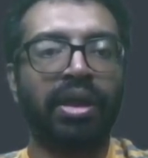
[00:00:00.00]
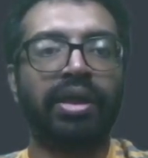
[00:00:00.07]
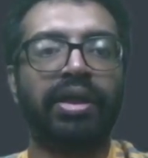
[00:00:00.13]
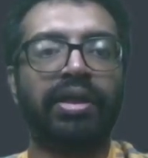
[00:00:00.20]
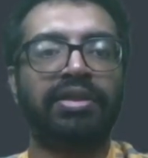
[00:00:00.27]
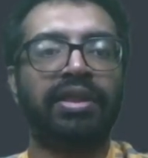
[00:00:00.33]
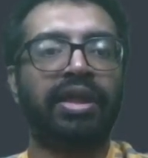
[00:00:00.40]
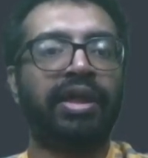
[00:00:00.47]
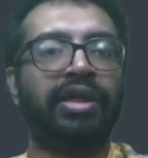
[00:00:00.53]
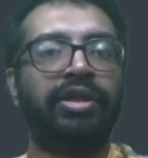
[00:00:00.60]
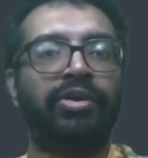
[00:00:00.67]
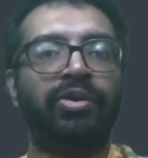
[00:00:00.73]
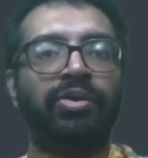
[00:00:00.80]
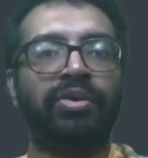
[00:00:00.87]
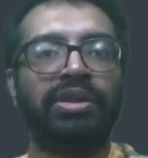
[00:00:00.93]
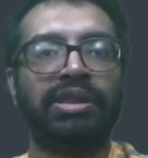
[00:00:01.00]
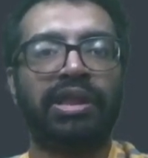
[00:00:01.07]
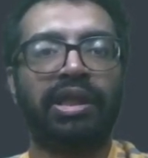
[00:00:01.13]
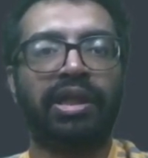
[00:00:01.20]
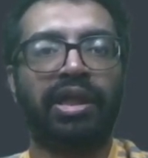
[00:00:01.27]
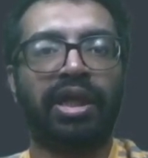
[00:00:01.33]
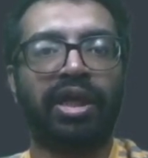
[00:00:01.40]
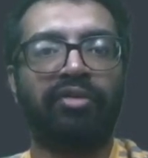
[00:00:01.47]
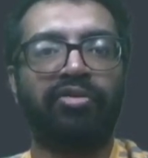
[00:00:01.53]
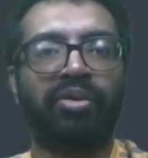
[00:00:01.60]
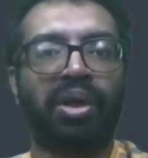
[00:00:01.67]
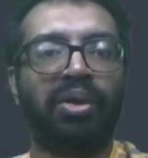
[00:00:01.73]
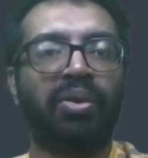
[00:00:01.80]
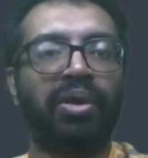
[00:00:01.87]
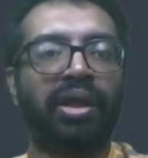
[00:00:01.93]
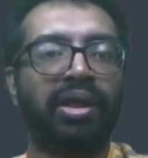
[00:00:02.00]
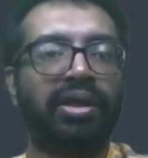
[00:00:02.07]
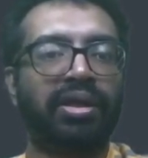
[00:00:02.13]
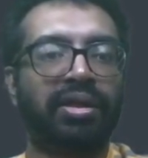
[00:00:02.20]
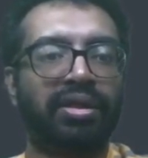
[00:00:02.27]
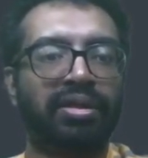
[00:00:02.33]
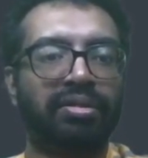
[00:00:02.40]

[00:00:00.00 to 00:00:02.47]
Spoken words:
next thing I need to do is that I have to allocate